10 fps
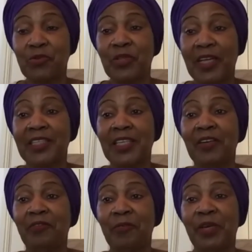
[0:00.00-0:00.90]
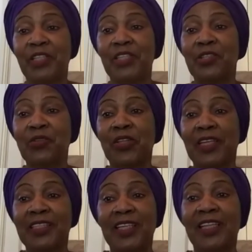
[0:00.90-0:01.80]
to that information so
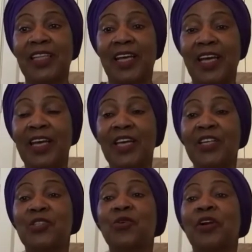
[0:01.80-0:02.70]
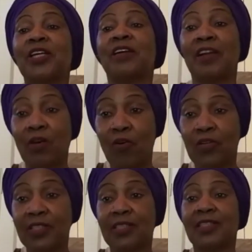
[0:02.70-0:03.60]
that in their historic
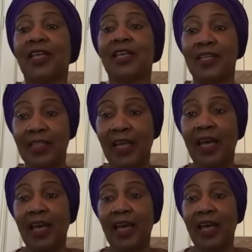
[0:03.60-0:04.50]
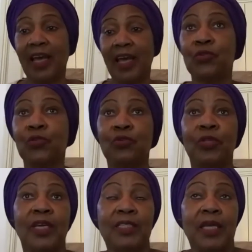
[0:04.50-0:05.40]
records, they, they are able to do
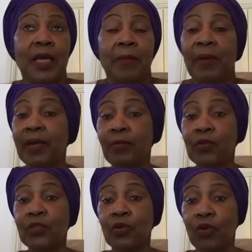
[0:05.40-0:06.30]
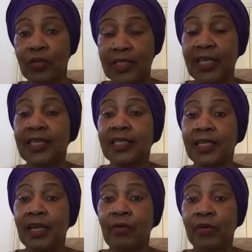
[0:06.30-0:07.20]
that. But I'm also concerned
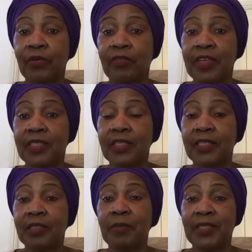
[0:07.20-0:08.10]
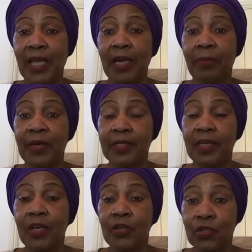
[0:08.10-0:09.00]
that our universities must help us
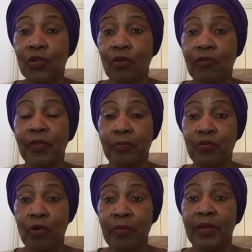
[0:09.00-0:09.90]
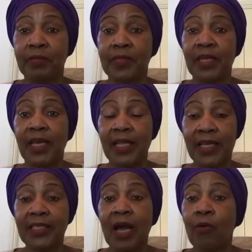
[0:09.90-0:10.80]
solve the problems that are